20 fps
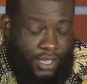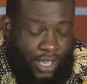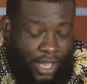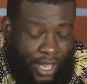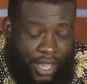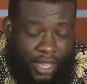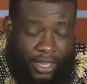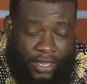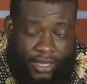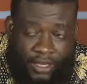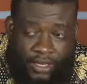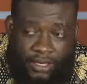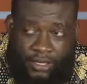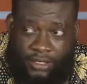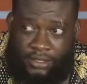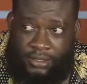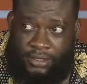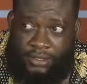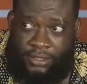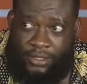Guy,
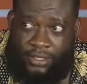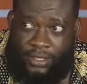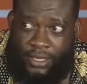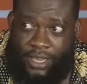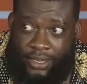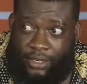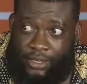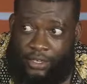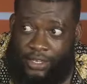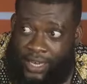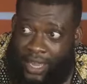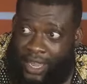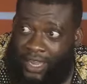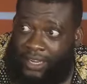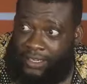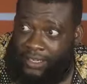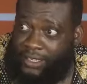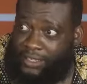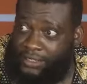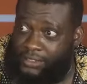I don't
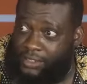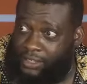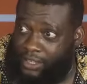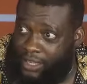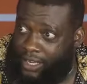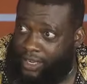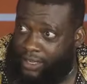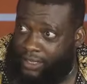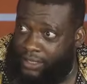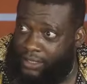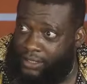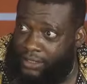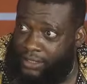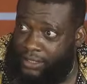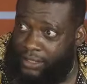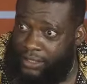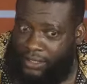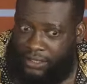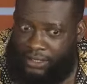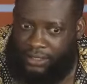like this, okay?
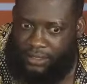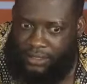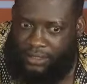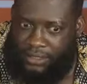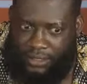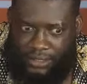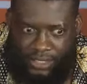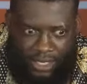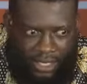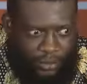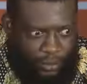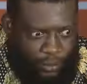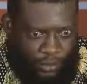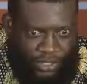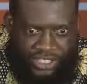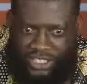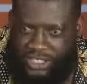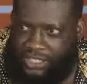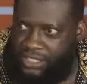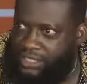Can
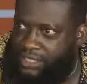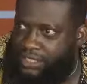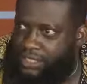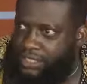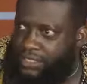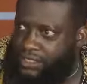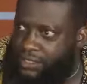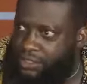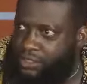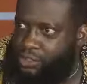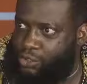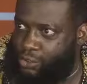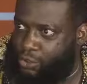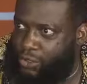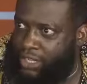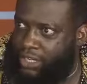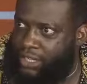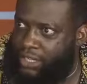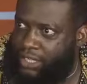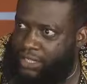we just
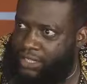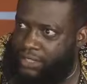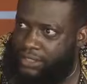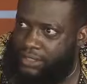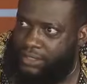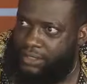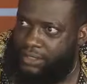drink?